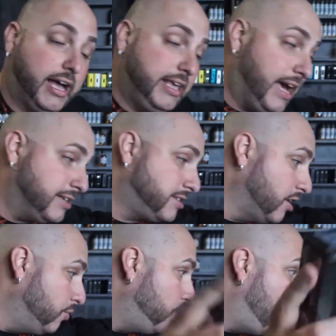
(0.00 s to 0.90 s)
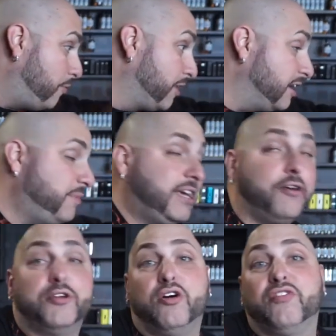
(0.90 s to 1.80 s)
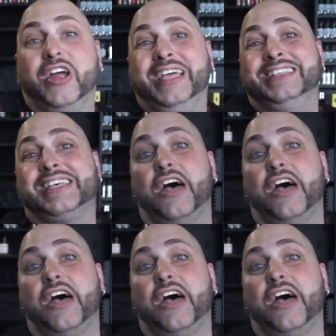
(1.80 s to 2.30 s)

Yeah, so what we're going to be going over is